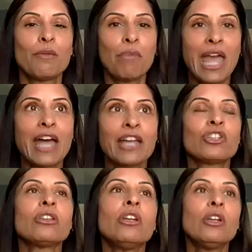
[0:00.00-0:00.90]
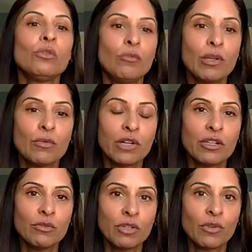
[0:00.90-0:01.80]
the patch would be what
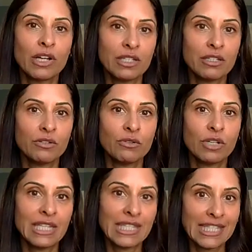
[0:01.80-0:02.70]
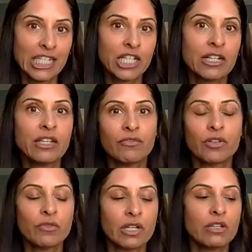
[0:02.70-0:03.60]
you would want to consider if
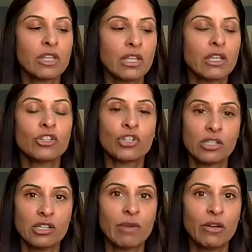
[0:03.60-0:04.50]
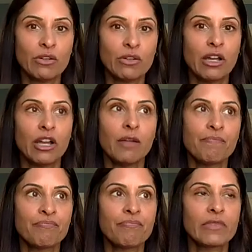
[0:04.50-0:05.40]
you were thinking just about
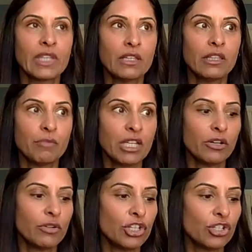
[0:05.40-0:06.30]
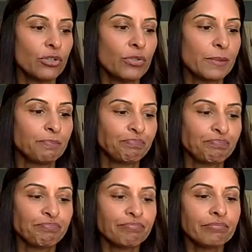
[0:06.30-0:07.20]
libido issues.
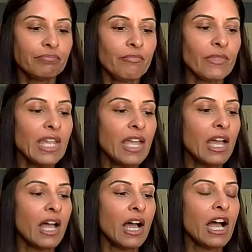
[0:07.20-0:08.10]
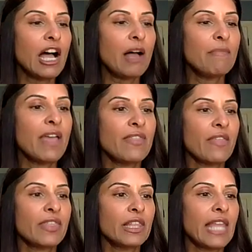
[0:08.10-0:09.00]
And
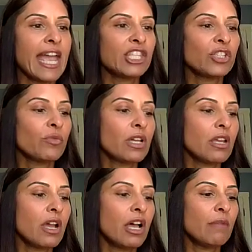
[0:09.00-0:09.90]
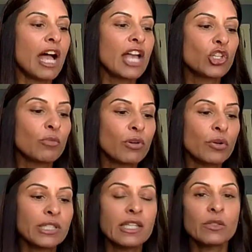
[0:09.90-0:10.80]
then the last one,
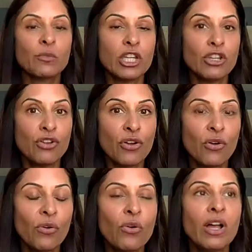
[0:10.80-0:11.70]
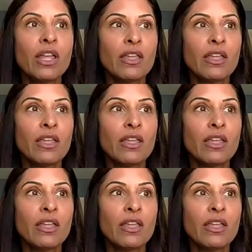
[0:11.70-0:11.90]
osteoporosis, we know